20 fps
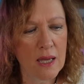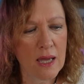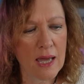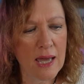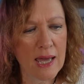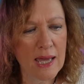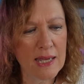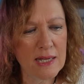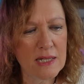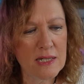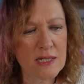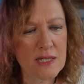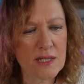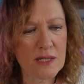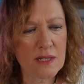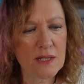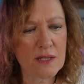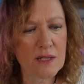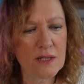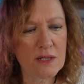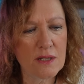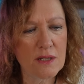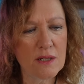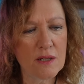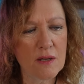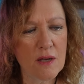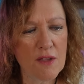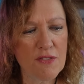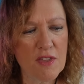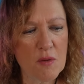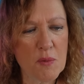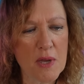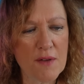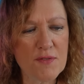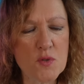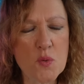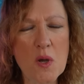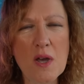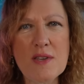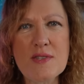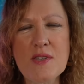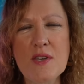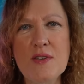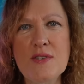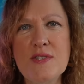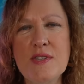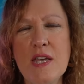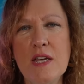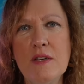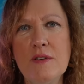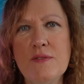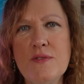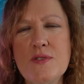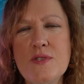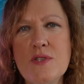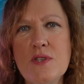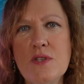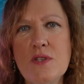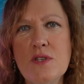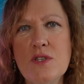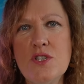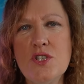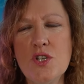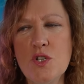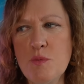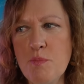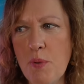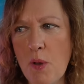And I think we have to ask ourselves, should